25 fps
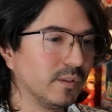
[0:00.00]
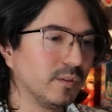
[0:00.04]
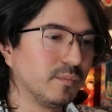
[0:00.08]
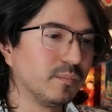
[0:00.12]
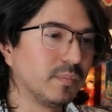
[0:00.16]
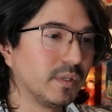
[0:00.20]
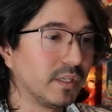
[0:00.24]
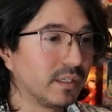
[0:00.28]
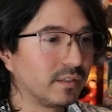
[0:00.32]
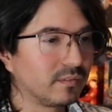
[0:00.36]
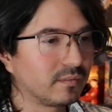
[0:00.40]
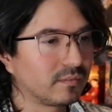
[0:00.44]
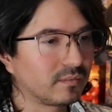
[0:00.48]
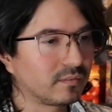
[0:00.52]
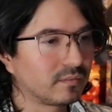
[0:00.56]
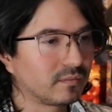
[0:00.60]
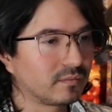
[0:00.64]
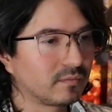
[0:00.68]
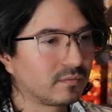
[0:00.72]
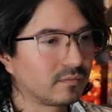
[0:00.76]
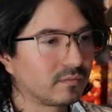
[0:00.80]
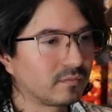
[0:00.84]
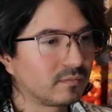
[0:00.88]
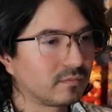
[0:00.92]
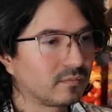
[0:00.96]
But
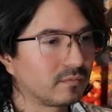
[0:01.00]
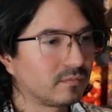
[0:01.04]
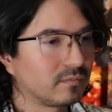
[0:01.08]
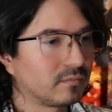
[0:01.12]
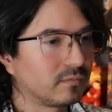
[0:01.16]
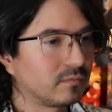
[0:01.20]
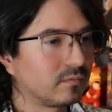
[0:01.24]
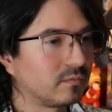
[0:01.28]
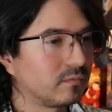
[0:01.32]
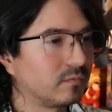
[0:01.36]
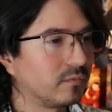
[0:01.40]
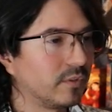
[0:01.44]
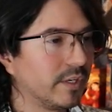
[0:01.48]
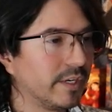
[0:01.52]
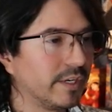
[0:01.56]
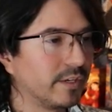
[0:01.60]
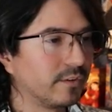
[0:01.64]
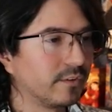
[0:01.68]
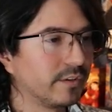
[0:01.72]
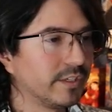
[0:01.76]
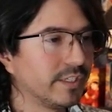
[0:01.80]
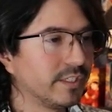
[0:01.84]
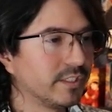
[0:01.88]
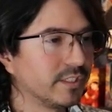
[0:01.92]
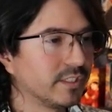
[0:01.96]
Radiant
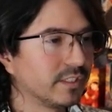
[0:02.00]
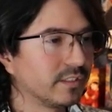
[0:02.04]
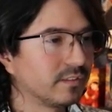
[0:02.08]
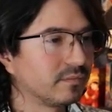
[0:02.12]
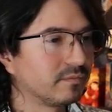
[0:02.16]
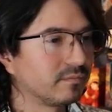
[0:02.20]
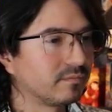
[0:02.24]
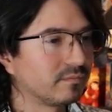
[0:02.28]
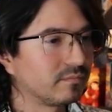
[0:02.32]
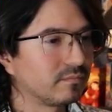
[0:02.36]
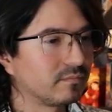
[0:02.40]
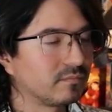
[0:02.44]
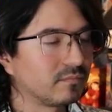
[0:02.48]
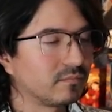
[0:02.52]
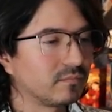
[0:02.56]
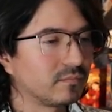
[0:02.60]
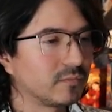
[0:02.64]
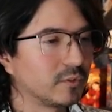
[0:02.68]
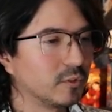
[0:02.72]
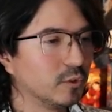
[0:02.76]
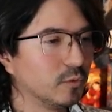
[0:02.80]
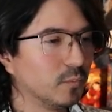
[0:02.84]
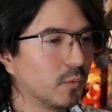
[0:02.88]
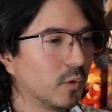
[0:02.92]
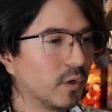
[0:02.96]
Greninja,
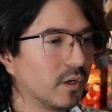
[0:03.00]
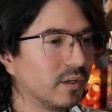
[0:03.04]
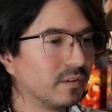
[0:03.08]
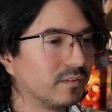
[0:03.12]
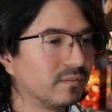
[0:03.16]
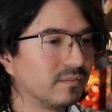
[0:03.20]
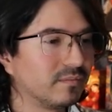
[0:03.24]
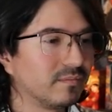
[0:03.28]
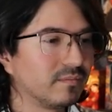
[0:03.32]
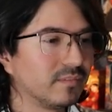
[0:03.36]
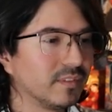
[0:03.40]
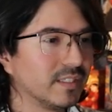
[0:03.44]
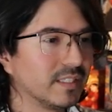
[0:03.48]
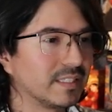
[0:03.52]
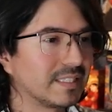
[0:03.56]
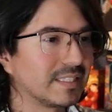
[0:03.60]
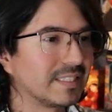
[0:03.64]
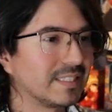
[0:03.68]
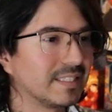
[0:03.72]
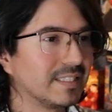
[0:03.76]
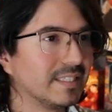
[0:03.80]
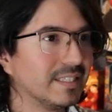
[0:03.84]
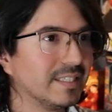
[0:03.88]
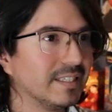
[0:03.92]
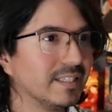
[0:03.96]
2 more. Let's
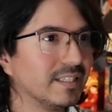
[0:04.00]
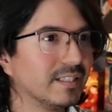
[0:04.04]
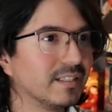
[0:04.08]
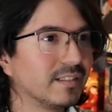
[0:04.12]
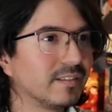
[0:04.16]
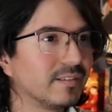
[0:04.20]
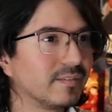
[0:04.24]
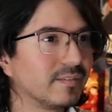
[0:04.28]
see.